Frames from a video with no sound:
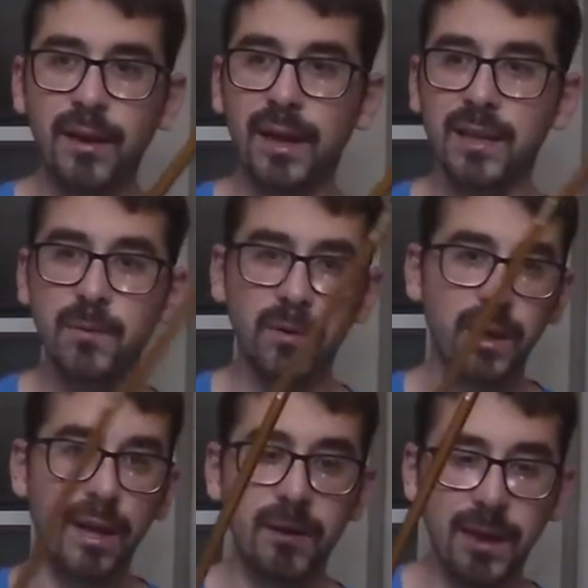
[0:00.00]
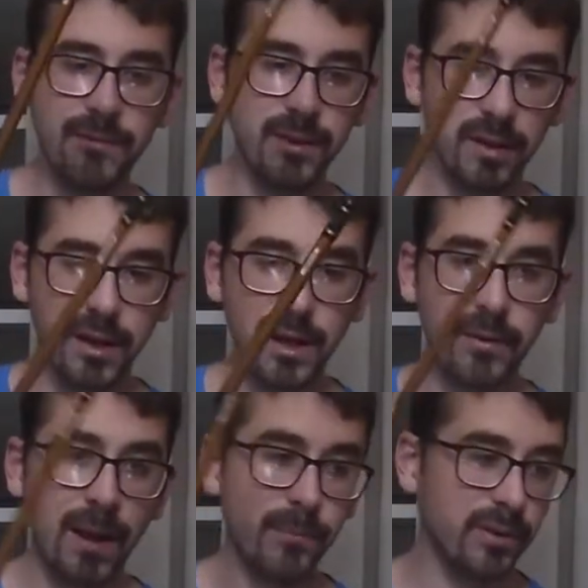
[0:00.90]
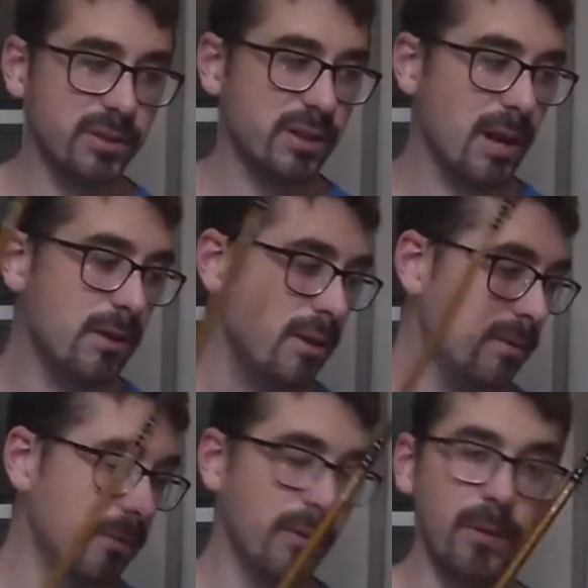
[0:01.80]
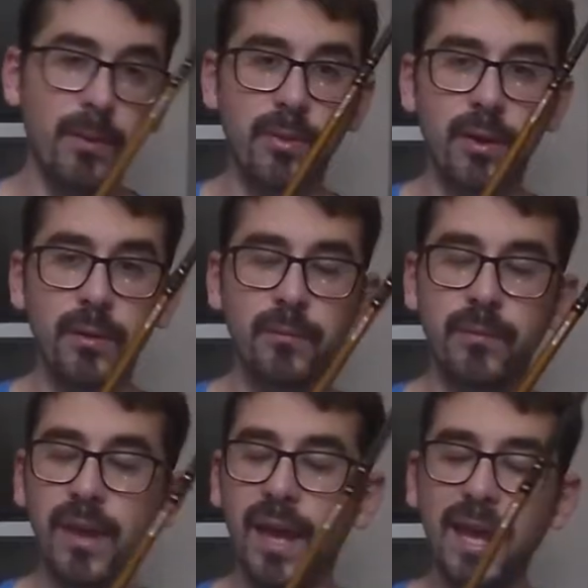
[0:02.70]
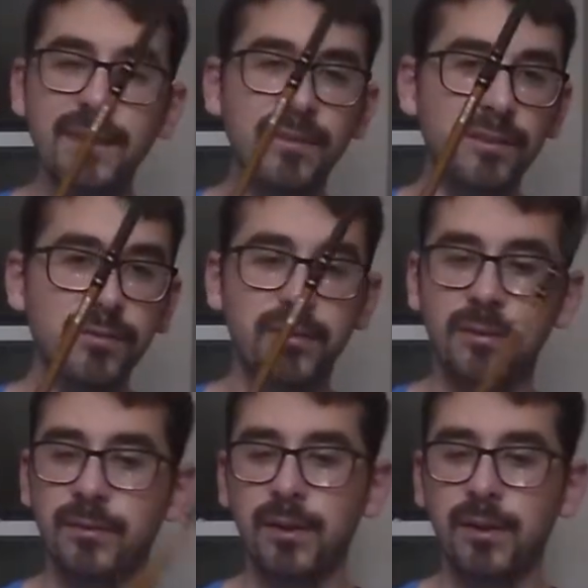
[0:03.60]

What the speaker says: and you want to go give it your go, I'm going to show you the easiest